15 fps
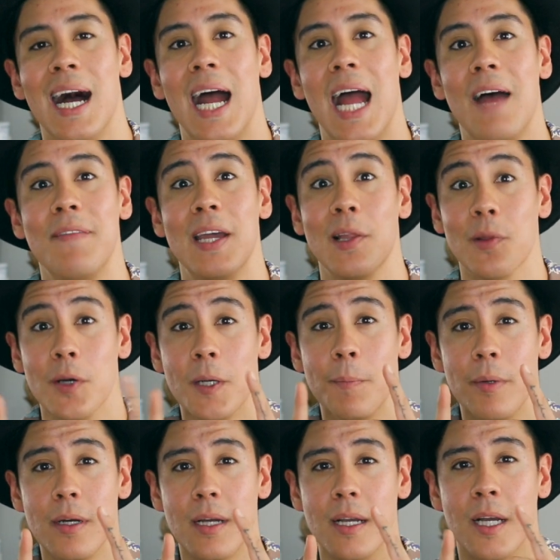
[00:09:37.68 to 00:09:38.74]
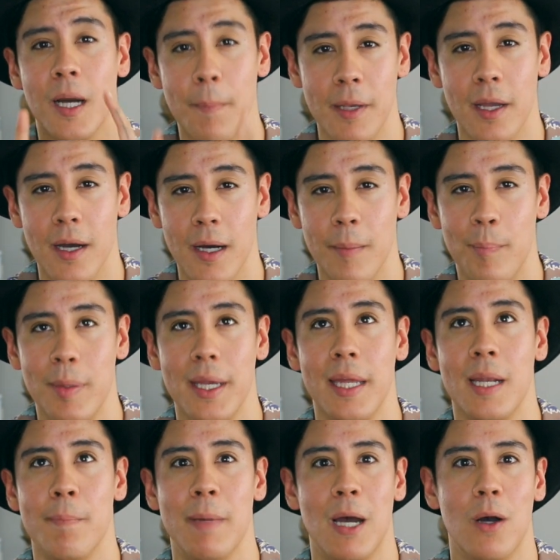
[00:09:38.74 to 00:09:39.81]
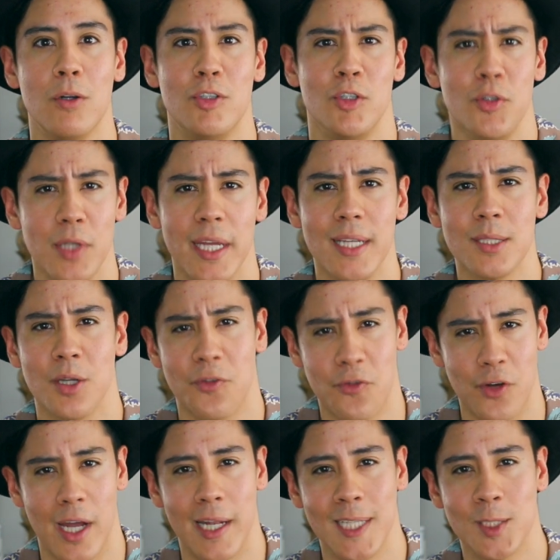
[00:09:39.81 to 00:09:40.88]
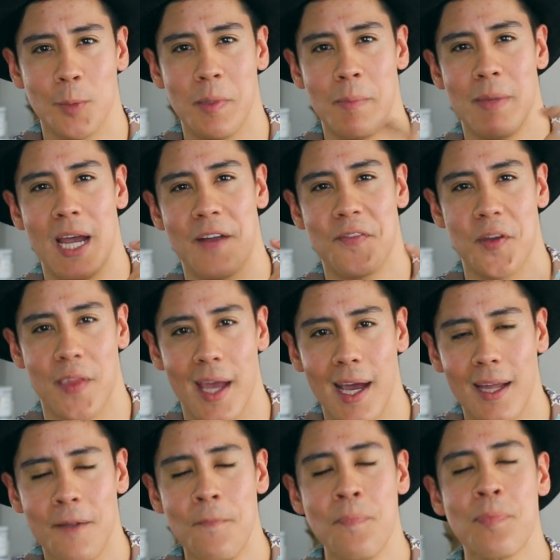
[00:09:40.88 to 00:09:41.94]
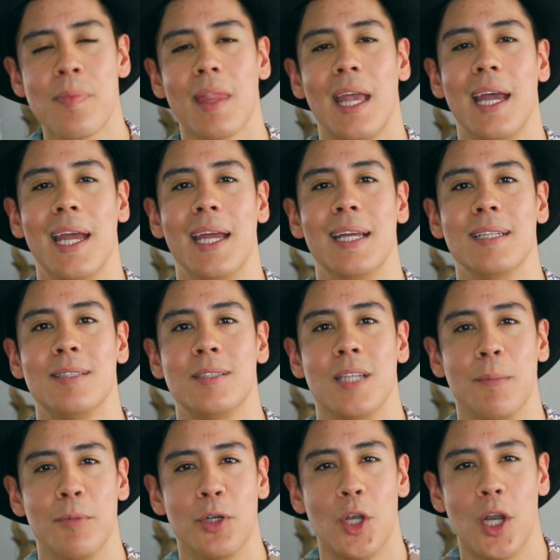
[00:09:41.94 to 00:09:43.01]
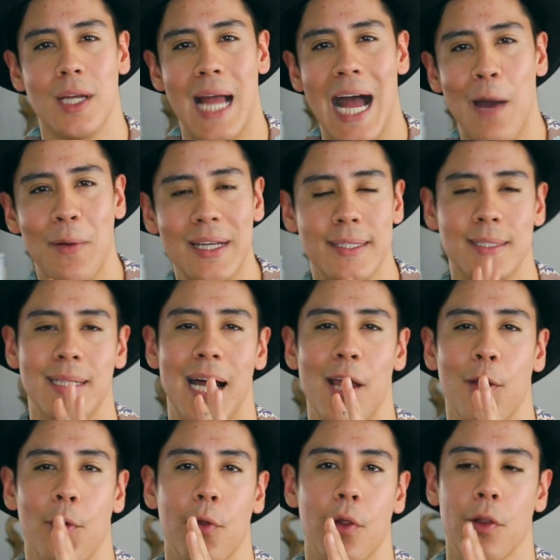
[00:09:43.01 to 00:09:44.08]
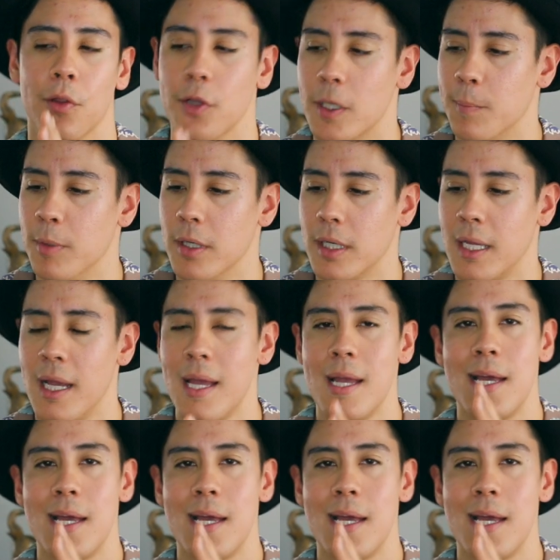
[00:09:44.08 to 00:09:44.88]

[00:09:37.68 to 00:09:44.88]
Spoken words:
I have a lookbook coming up in about 2 days on Friday, so be back for that. A summer how I style lookbook.